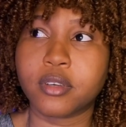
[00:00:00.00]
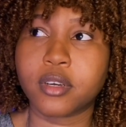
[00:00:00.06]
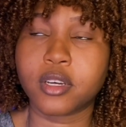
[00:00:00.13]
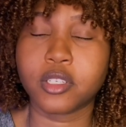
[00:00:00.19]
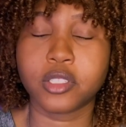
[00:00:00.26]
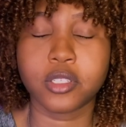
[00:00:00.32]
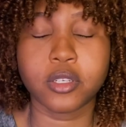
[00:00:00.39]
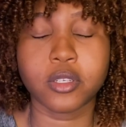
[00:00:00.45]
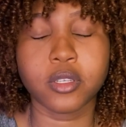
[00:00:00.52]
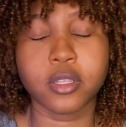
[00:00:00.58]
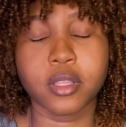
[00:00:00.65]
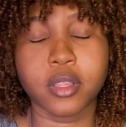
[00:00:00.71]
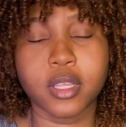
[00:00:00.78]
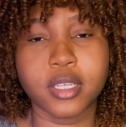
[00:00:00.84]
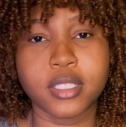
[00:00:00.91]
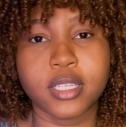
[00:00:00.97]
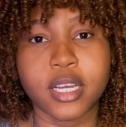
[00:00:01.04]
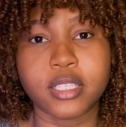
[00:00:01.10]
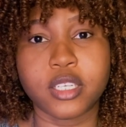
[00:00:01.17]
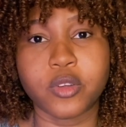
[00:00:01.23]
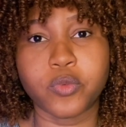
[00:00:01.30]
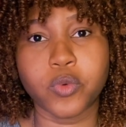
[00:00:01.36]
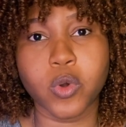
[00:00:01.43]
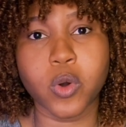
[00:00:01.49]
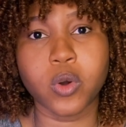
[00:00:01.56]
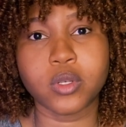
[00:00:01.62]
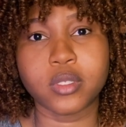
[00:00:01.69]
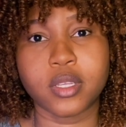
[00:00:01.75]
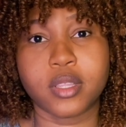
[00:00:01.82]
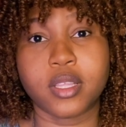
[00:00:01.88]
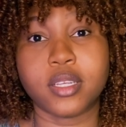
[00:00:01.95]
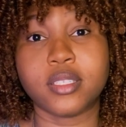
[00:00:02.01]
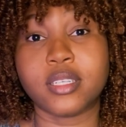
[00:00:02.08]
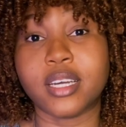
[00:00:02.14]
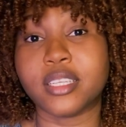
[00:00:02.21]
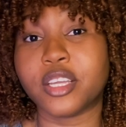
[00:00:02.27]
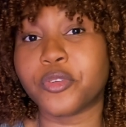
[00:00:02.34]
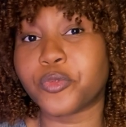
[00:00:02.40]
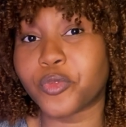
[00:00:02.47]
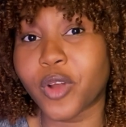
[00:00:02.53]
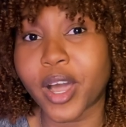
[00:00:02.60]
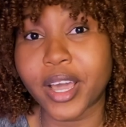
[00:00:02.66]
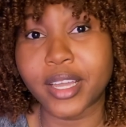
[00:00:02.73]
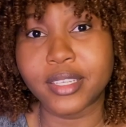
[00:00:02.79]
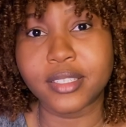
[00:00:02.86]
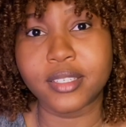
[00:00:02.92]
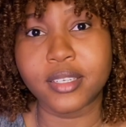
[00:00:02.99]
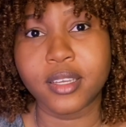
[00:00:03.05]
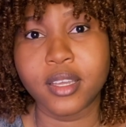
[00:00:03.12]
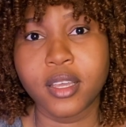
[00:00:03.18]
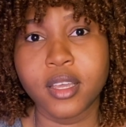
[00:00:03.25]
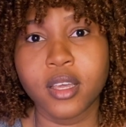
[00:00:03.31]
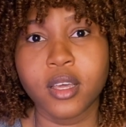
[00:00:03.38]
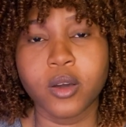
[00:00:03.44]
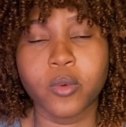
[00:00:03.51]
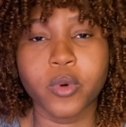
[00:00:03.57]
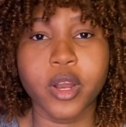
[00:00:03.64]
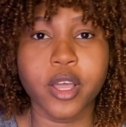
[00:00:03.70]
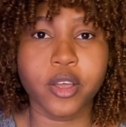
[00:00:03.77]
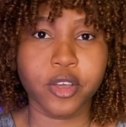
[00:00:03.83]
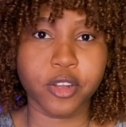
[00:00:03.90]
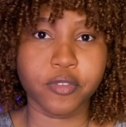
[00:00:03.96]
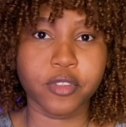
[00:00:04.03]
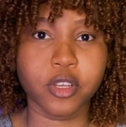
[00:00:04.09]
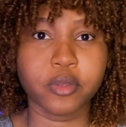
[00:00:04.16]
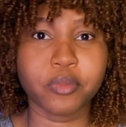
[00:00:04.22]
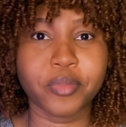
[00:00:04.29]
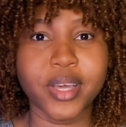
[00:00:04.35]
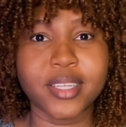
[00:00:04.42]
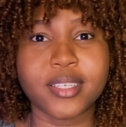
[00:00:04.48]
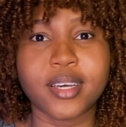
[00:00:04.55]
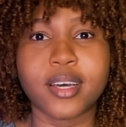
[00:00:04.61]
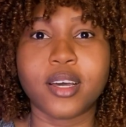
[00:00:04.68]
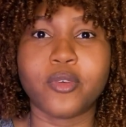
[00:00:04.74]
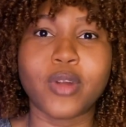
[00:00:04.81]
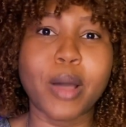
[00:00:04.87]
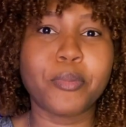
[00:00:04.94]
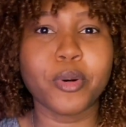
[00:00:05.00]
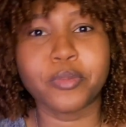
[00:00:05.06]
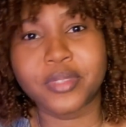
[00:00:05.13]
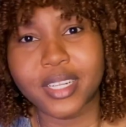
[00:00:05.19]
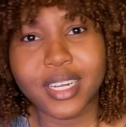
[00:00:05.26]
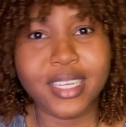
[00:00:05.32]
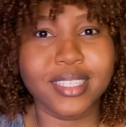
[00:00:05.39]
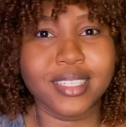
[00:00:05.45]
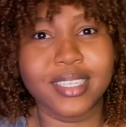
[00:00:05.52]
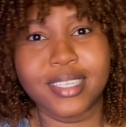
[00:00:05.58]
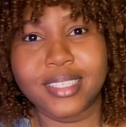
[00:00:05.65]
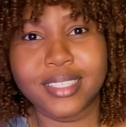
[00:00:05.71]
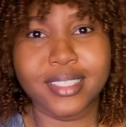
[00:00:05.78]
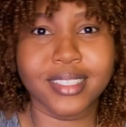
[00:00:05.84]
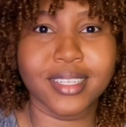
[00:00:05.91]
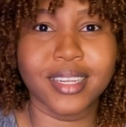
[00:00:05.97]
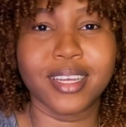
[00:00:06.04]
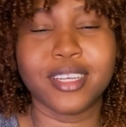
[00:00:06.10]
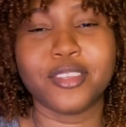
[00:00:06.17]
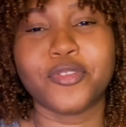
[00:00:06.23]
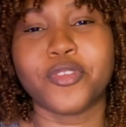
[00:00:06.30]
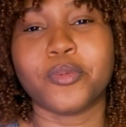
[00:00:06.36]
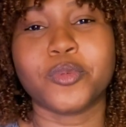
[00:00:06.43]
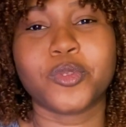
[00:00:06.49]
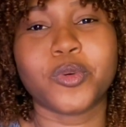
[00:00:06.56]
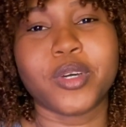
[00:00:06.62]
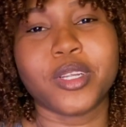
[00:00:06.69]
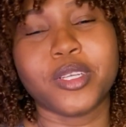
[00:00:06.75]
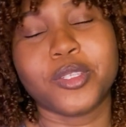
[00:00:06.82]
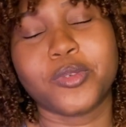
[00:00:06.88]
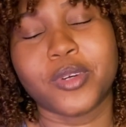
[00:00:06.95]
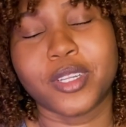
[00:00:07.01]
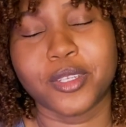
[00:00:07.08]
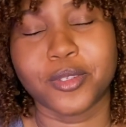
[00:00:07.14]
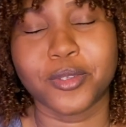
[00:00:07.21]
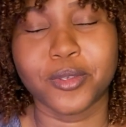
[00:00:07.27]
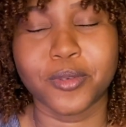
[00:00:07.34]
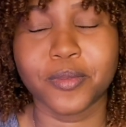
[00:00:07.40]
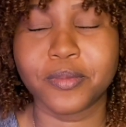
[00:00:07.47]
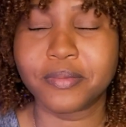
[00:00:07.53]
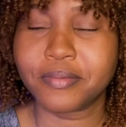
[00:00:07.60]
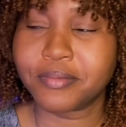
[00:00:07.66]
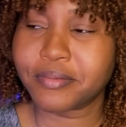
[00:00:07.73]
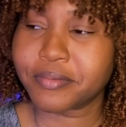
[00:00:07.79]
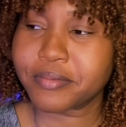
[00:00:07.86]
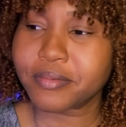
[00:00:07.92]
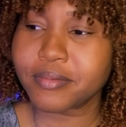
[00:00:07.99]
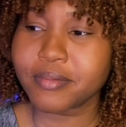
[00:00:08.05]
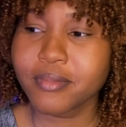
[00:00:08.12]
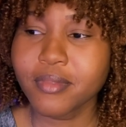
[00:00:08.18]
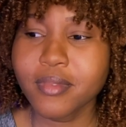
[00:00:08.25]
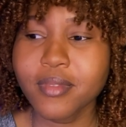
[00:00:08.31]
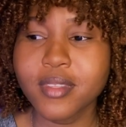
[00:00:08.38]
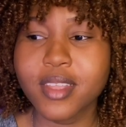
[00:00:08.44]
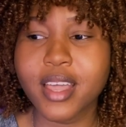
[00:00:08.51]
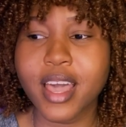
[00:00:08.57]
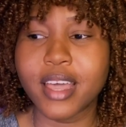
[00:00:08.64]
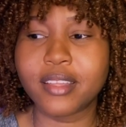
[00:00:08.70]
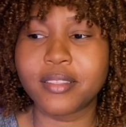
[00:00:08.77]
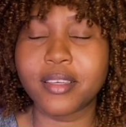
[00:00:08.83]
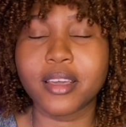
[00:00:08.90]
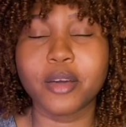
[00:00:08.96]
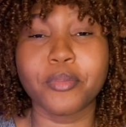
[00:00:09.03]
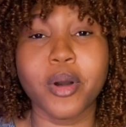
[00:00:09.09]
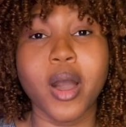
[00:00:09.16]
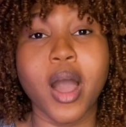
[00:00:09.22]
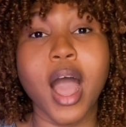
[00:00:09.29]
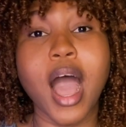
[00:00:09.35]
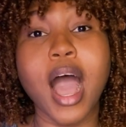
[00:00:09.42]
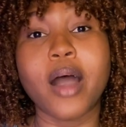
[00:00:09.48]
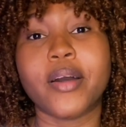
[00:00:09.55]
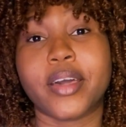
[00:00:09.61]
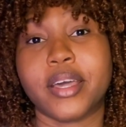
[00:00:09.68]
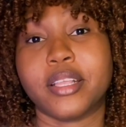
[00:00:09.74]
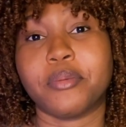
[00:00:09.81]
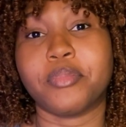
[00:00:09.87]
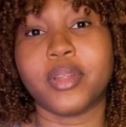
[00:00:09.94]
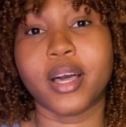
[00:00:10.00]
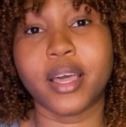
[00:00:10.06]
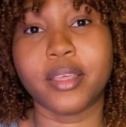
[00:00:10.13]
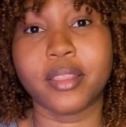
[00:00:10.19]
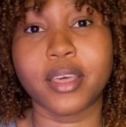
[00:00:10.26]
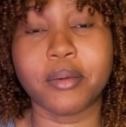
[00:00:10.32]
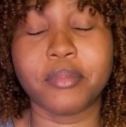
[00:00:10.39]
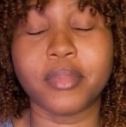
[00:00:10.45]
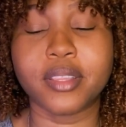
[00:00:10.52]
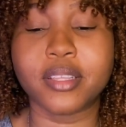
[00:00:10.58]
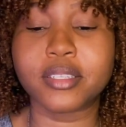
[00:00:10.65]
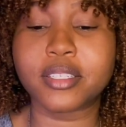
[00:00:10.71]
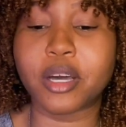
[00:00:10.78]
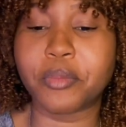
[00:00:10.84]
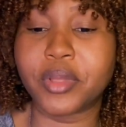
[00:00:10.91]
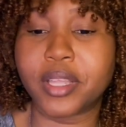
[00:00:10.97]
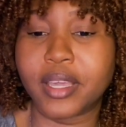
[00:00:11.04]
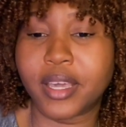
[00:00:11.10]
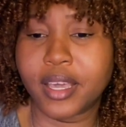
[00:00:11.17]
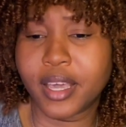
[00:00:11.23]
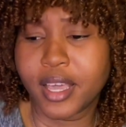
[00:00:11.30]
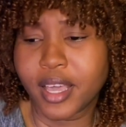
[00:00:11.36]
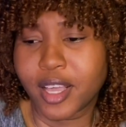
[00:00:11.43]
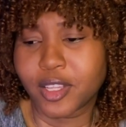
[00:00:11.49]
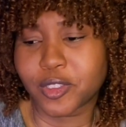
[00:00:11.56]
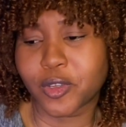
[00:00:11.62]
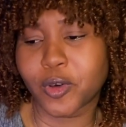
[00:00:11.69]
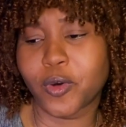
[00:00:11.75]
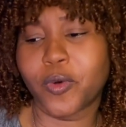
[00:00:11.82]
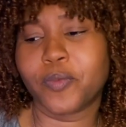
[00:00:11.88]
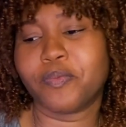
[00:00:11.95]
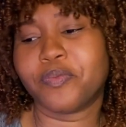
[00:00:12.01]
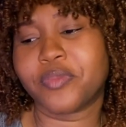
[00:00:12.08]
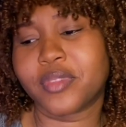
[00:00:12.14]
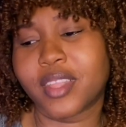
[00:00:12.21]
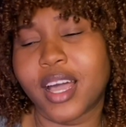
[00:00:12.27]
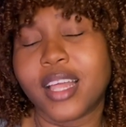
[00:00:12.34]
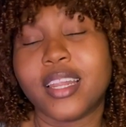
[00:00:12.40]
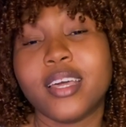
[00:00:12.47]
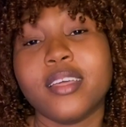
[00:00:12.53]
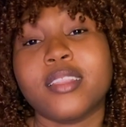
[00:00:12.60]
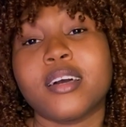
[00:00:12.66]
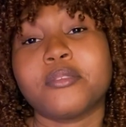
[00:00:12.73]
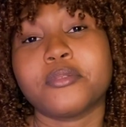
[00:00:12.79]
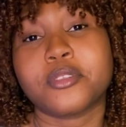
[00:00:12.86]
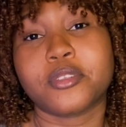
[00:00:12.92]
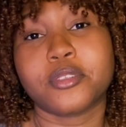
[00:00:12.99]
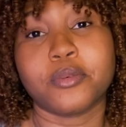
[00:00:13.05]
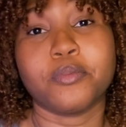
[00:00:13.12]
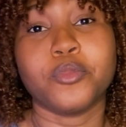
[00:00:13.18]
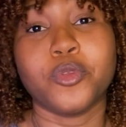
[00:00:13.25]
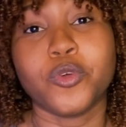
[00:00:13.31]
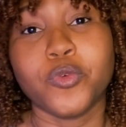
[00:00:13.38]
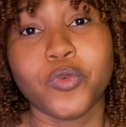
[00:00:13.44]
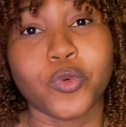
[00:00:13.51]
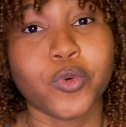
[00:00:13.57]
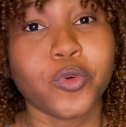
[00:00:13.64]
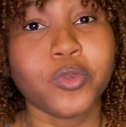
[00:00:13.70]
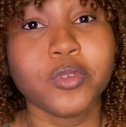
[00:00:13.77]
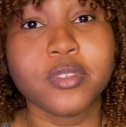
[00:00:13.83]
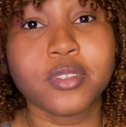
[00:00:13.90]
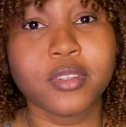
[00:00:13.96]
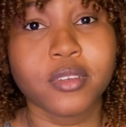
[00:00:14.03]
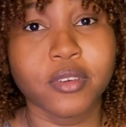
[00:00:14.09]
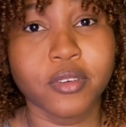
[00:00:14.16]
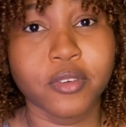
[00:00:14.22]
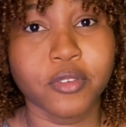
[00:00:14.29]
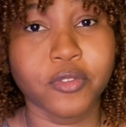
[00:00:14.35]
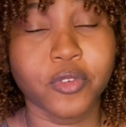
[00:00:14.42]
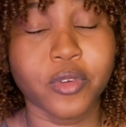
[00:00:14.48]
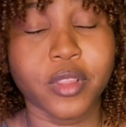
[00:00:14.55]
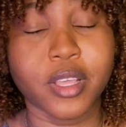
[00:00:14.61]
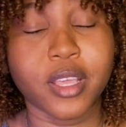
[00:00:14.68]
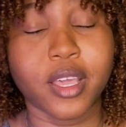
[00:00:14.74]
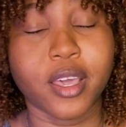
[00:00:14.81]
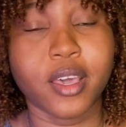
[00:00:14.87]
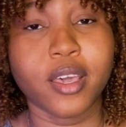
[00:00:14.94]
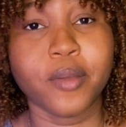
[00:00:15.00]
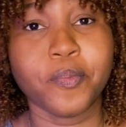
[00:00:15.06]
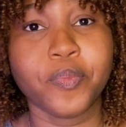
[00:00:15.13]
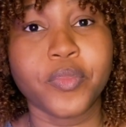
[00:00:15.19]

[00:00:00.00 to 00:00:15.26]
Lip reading: consider the things I did wrong, the things I did right, what I could have done better, wrap up the lessons learned from 2022, and think about how I can apply them in this coming year. So I laid down some new rules for the year,